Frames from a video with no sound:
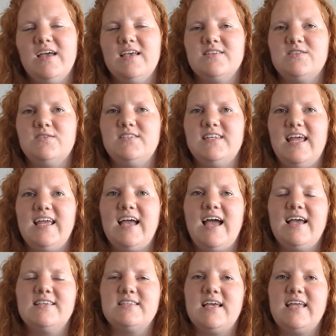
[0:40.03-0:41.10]
So today,
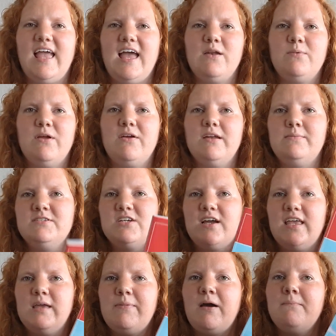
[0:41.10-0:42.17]
guys, again, we are going to be
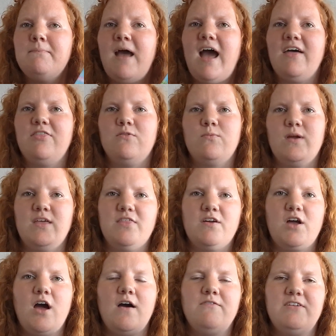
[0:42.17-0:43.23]
talking about Math with
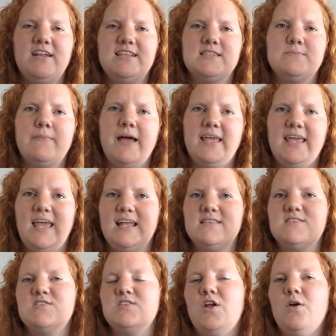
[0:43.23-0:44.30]
Confidence by
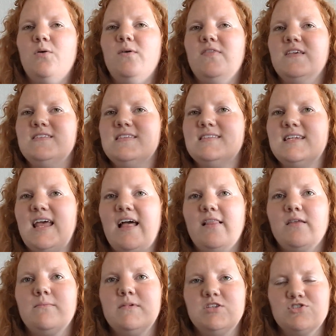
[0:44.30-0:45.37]
Kate Snow. This is an
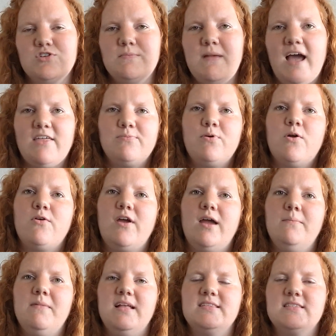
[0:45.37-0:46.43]
elementary math
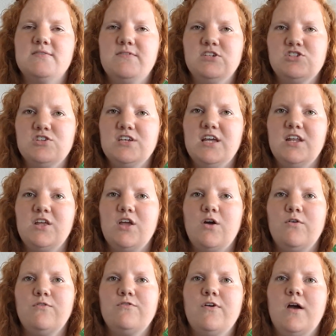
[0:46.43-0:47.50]
program. It's eventually going to
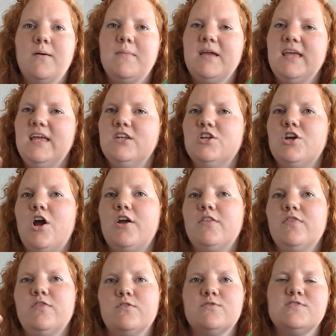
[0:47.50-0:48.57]
go from
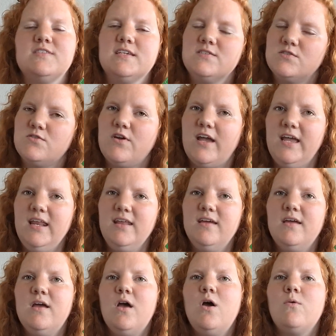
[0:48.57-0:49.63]
kindergarten through 6th grade.
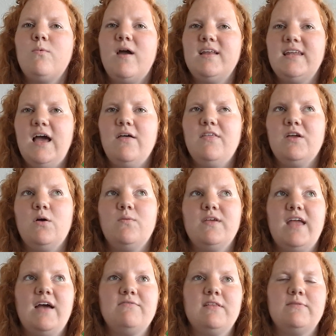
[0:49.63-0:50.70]
Right now, they
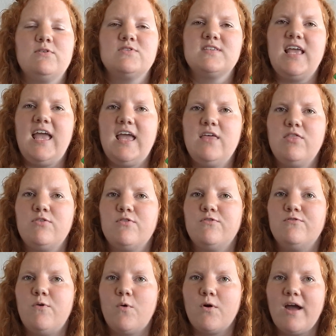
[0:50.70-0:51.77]
only have levels K through
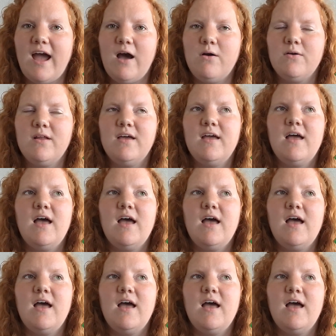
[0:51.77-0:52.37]
4 out.